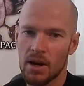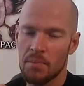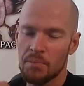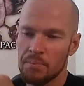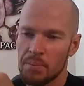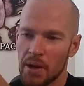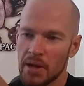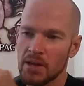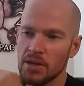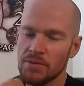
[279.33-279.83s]
I
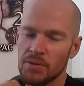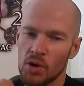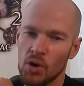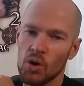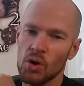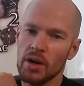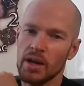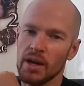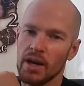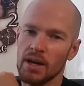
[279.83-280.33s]
bet you've
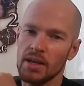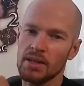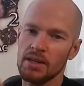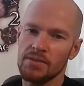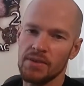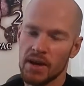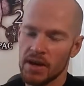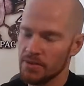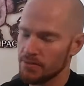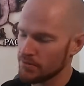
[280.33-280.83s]
gone out and
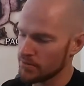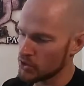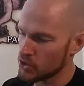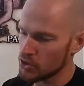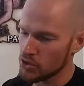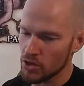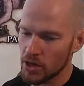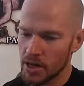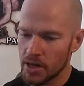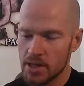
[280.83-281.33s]
you've had a
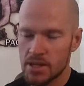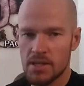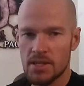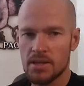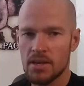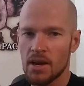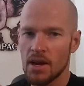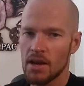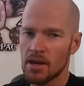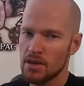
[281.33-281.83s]
few
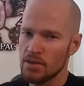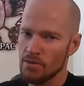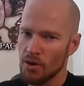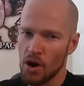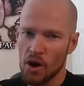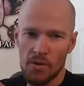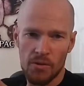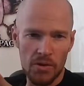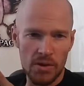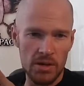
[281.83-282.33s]
drinks, you've
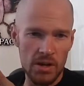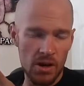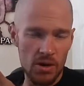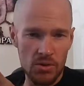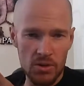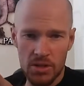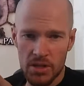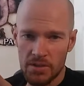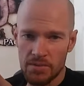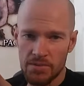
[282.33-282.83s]

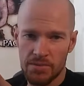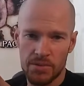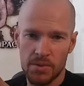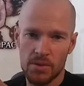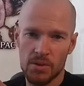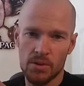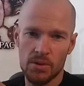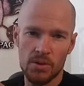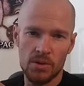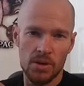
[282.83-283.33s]
overindulged in
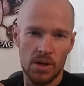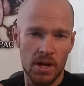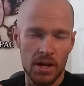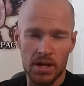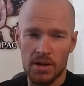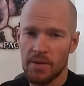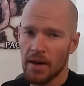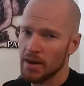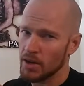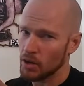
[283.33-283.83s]
food,
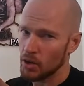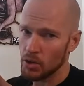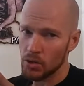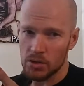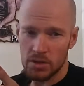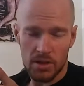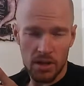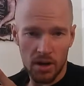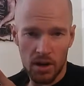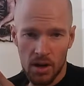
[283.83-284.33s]
you've had a
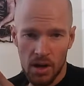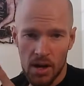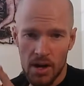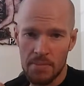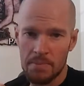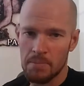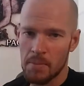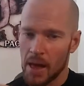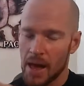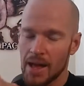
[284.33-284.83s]
good
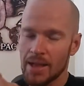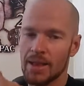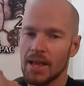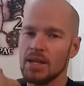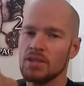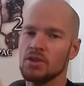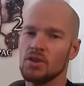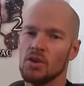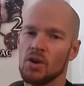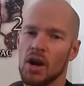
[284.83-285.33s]
time, and
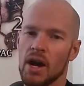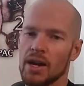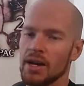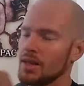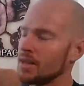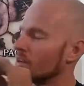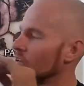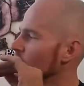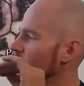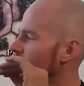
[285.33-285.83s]
that's great,
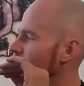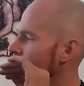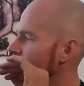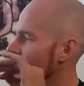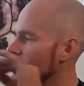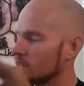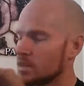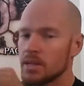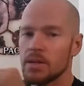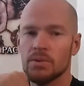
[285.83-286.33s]
and there is
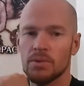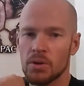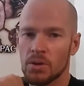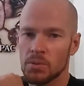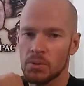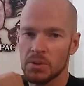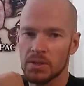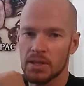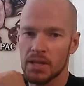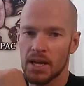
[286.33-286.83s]
nothing
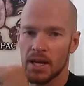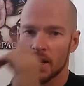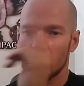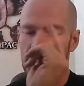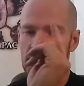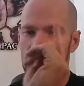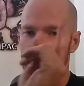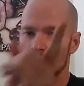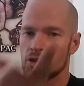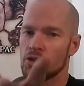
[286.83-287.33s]
wrong with that,
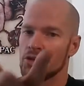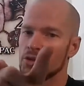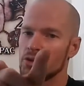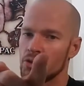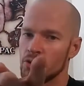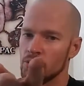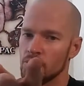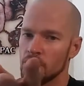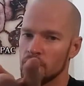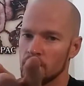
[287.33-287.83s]
and you
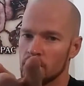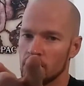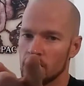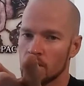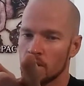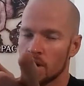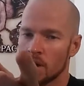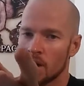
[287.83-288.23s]
should do it.